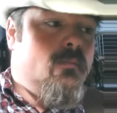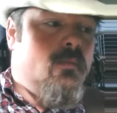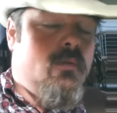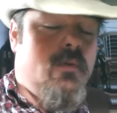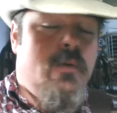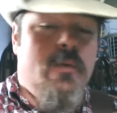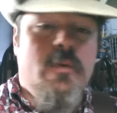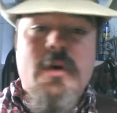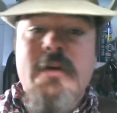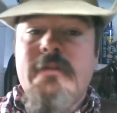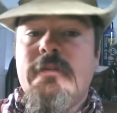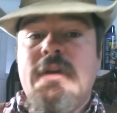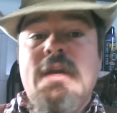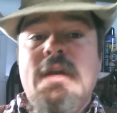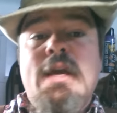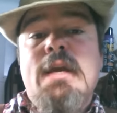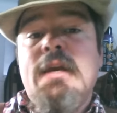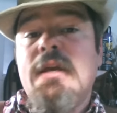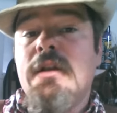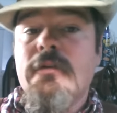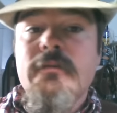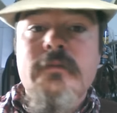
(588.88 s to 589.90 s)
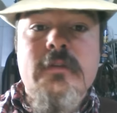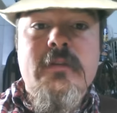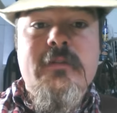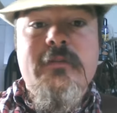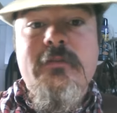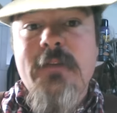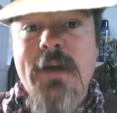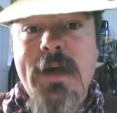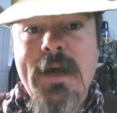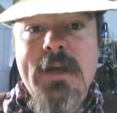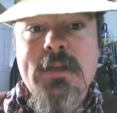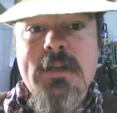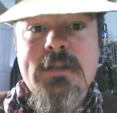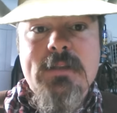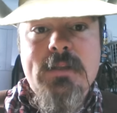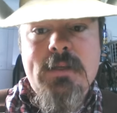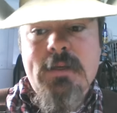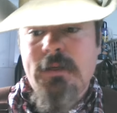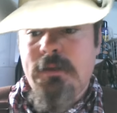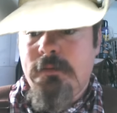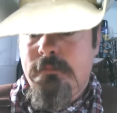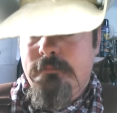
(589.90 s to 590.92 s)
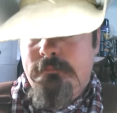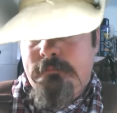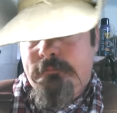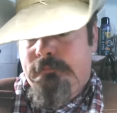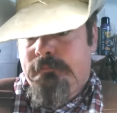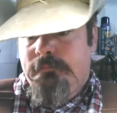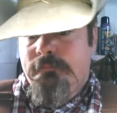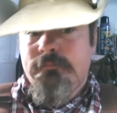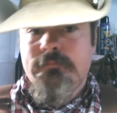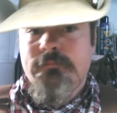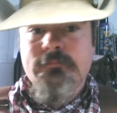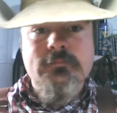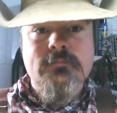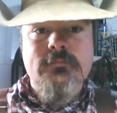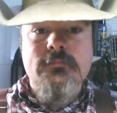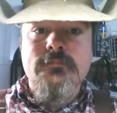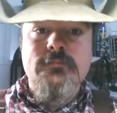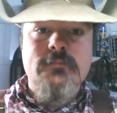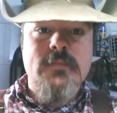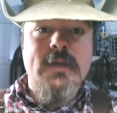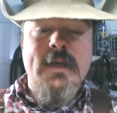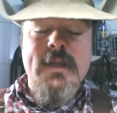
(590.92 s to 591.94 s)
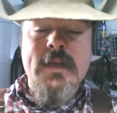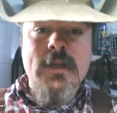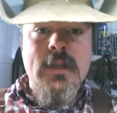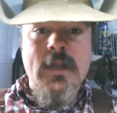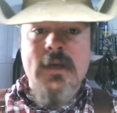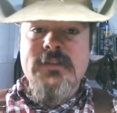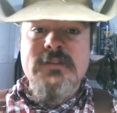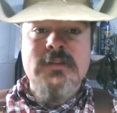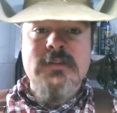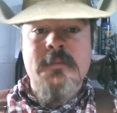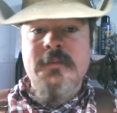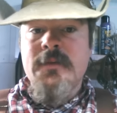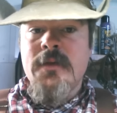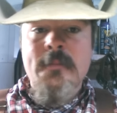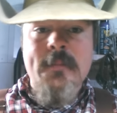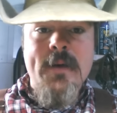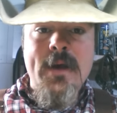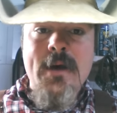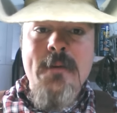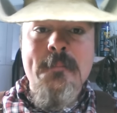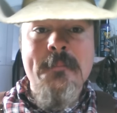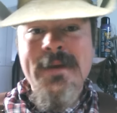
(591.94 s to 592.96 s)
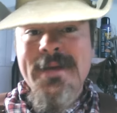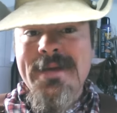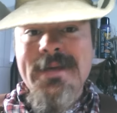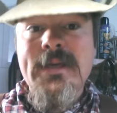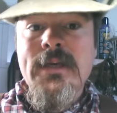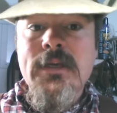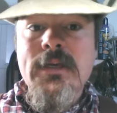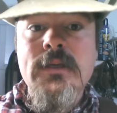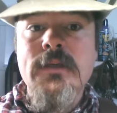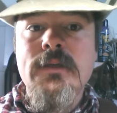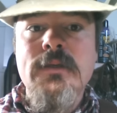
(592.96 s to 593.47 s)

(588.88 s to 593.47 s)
whoever can't get over the fact that he didn't like something about me.